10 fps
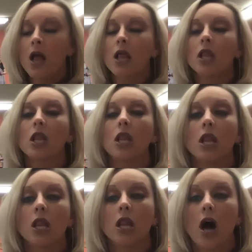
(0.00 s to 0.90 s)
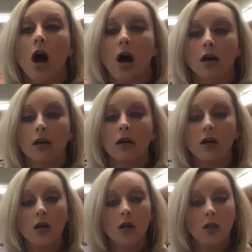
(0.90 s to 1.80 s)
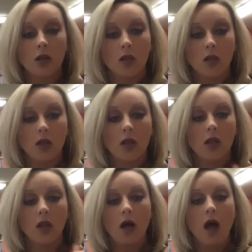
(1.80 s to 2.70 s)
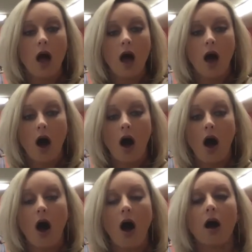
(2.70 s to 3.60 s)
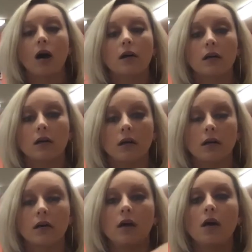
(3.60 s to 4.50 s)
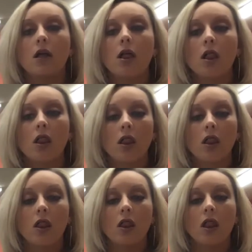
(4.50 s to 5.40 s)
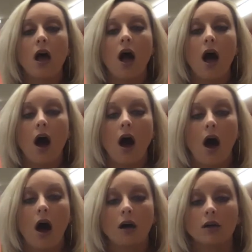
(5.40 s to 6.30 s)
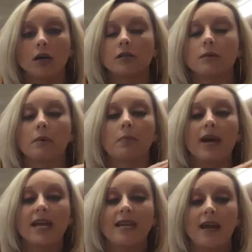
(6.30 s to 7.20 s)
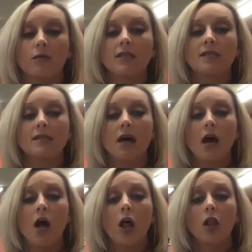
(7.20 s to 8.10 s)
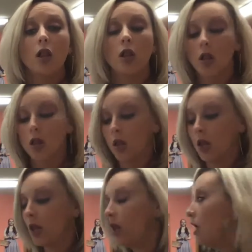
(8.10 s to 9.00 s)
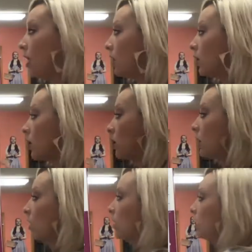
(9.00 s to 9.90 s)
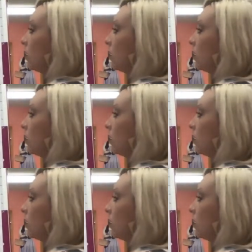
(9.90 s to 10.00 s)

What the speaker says: Log. O, a, g. O, a, g. So I'm going to break it down. What's the o? O.